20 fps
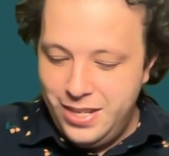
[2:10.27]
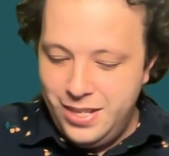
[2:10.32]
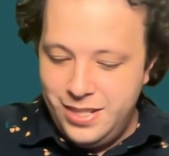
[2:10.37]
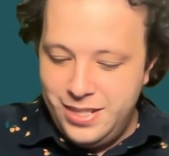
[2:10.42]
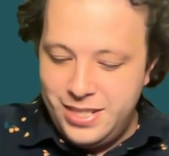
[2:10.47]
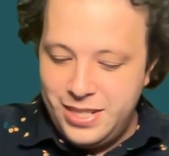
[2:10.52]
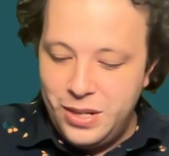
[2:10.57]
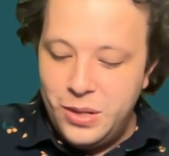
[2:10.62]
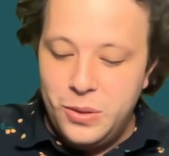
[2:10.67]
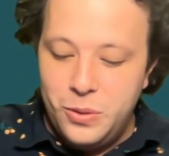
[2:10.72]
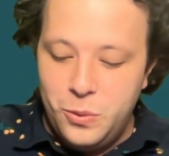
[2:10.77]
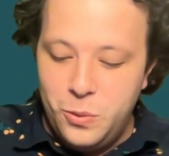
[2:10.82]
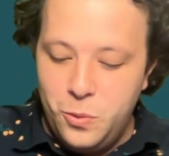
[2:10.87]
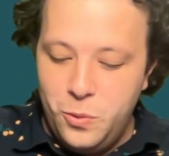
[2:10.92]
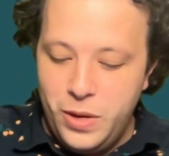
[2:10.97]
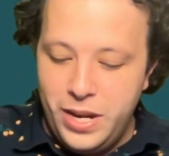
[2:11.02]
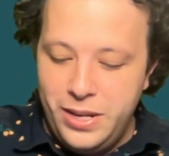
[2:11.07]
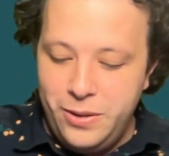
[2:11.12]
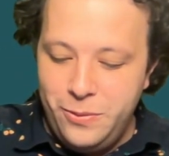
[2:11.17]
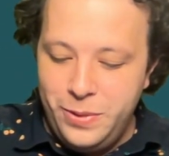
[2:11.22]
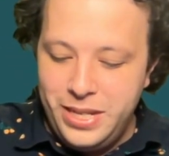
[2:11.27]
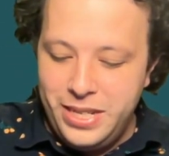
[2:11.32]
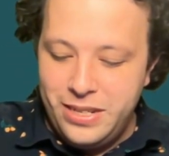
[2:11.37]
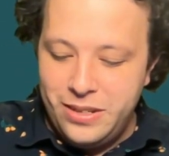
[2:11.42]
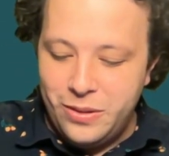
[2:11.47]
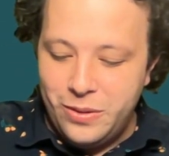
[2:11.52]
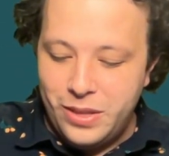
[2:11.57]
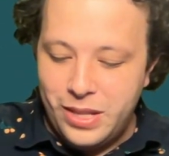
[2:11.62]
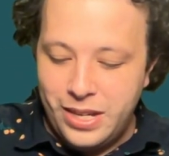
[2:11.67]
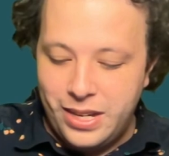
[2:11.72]
So when we
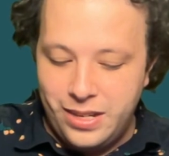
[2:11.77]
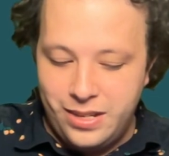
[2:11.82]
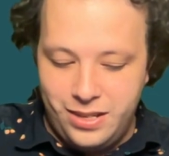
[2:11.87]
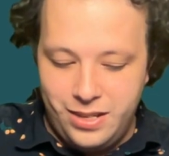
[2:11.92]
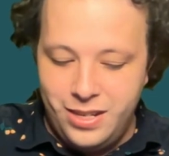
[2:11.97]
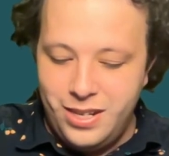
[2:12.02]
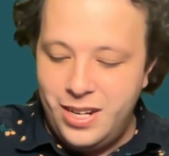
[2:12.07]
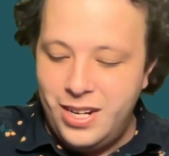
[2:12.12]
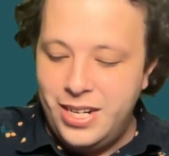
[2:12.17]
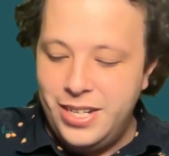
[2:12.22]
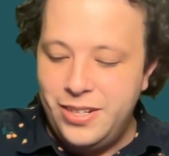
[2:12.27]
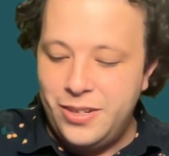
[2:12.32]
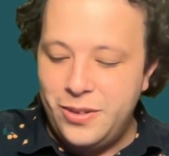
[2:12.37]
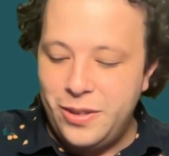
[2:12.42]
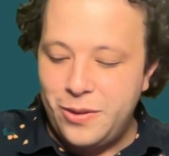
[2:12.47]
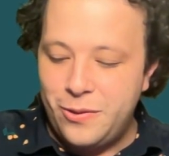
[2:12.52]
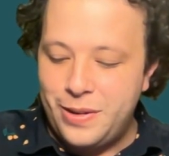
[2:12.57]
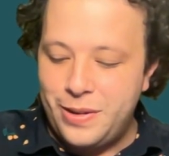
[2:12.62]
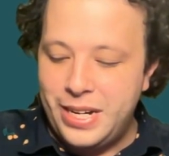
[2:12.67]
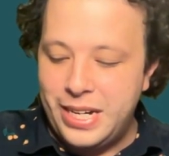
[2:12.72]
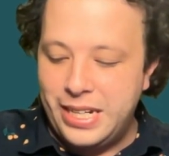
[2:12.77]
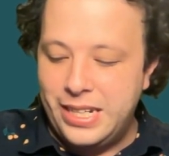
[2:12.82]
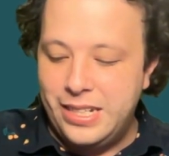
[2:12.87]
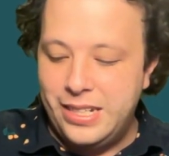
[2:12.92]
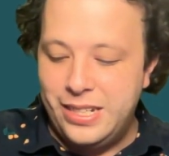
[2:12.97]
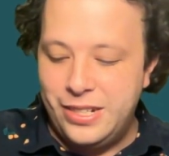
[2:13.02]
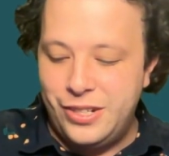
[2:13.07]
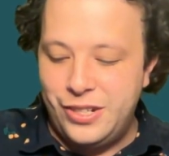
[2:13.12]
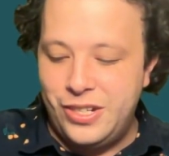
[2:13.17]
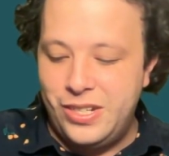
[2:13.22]
do that under the right
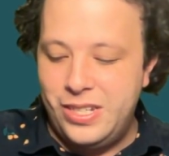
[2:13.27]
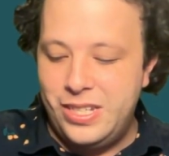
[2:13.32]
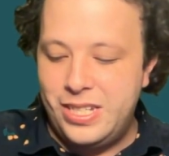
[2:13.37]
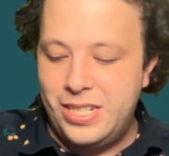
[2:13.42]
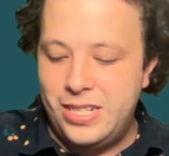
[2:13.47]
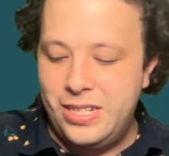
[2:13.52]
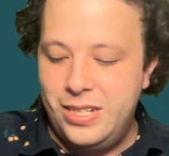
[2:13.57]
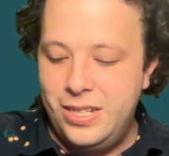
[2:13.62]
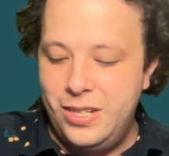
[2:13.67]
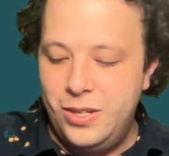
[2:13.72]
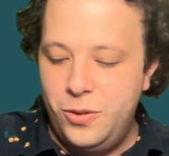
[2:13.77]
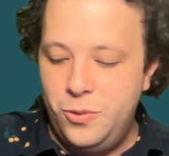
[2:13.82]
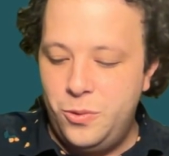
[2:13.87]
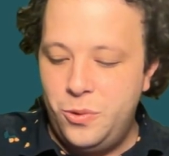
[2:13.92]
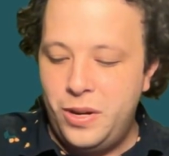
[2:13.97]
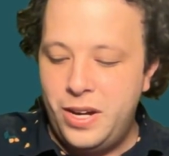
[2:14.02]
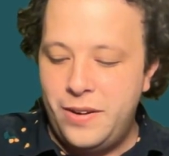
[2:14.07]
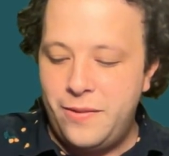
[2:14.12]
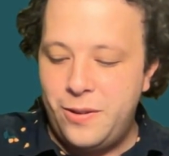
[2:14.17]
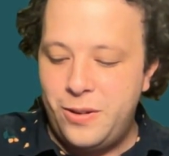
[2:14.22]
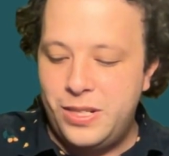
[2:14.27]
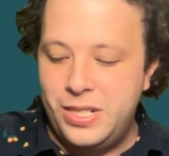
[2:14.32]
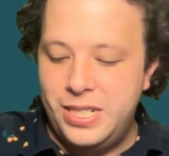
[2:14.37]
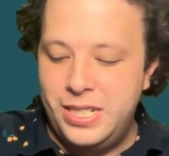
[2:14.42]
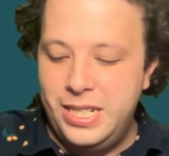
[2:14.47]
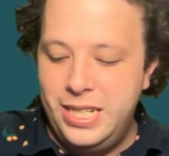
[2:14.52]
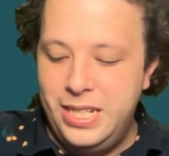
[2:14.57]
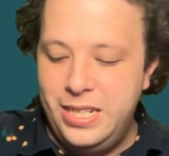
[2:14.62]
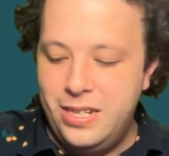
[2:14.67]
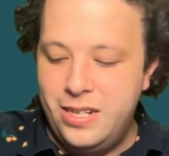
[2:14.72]
conditions, we'll have our
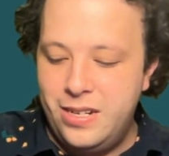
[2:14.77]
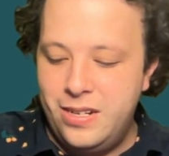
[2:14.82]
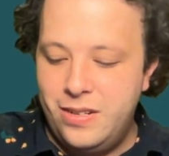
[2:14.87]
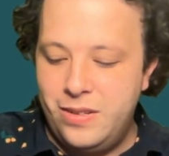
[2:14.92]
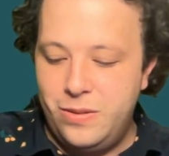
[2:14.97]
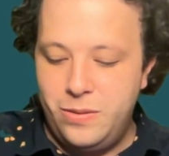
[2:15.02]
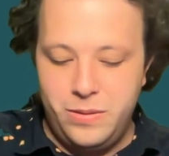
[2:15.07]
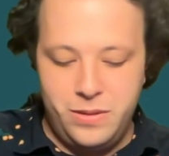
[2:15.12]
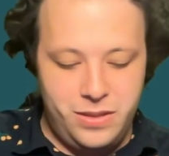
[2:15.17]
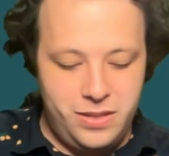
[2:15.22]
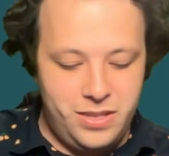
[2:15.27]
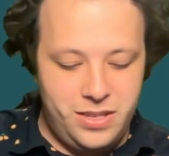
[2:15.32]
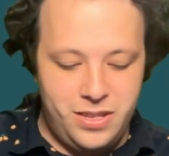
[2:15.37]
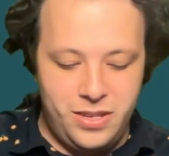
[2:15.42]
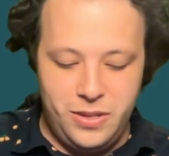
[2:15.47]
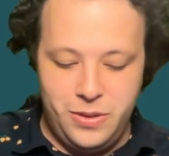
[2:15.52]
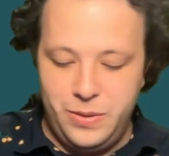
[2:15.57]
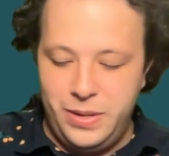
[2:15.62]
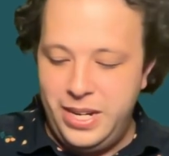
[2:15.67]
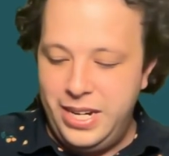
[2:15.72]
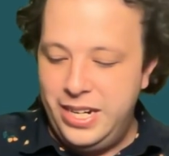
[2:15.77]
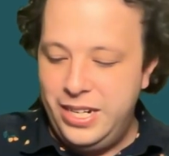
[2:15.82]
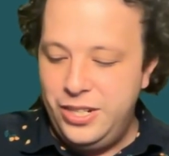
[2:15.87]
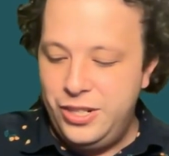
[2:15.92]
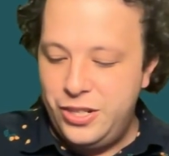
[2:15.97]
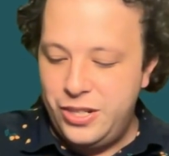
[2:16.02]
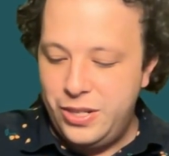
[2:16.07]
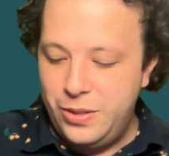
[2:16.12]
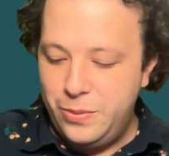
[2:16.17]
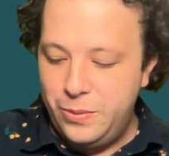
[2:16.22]
C O O
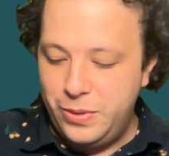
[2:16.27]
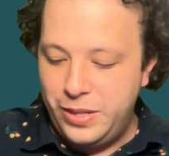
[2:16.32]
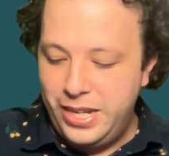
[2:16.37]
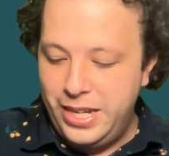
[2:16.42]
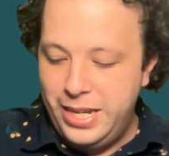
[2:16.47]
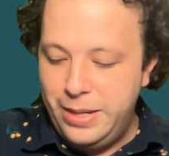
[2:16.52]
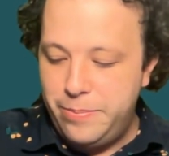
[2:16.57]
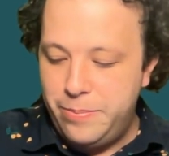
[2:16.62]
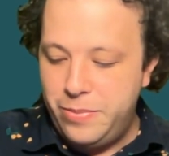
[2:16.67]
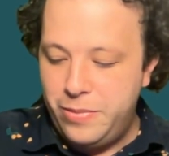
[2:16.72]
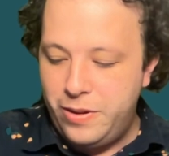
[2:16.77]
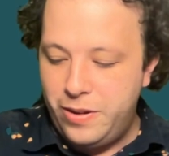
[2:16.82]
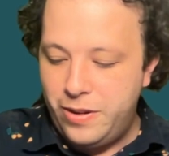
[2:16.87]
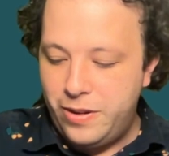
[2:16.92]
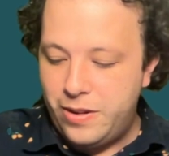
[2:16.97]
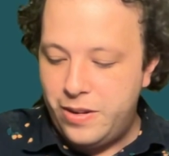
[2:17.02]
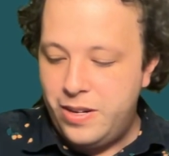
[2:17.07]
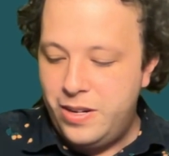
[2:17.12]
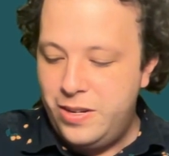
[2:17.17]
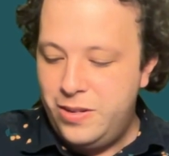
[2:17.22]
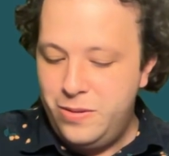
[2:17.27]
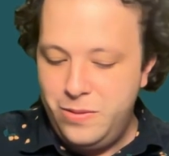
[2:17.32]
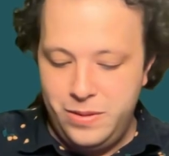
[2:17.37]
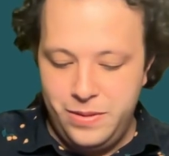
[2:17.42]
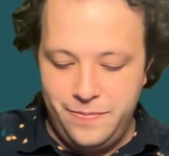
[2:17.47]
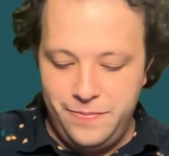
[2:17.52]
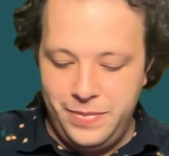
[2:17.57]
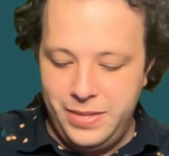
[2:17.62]
H and we'll keep our O.